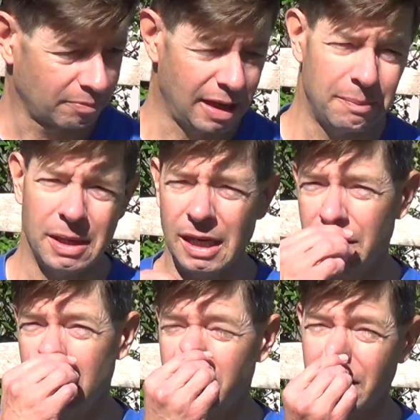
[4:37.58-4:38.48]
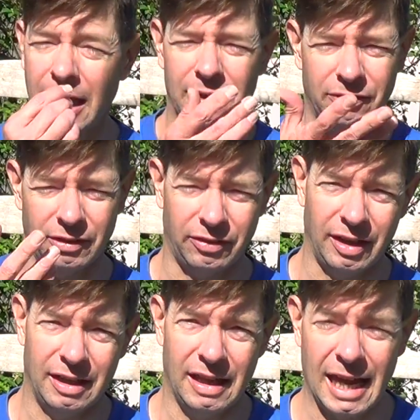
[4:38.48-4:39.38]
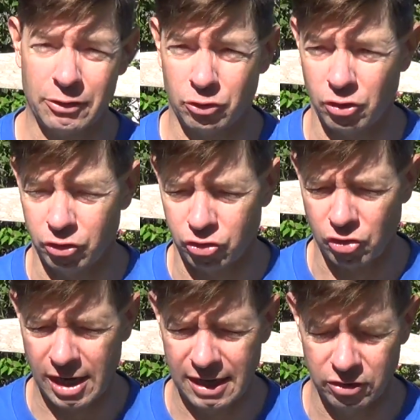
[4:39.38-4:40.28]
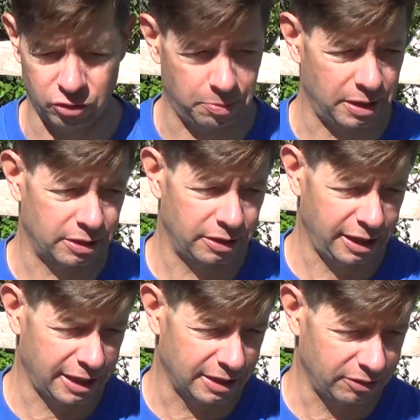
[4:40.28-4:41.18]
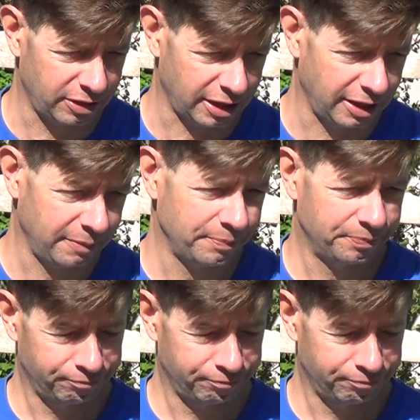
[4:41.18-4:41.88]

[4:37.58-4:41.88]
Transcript: Maybe in this case it's extra strange bitter. Yeah, okay.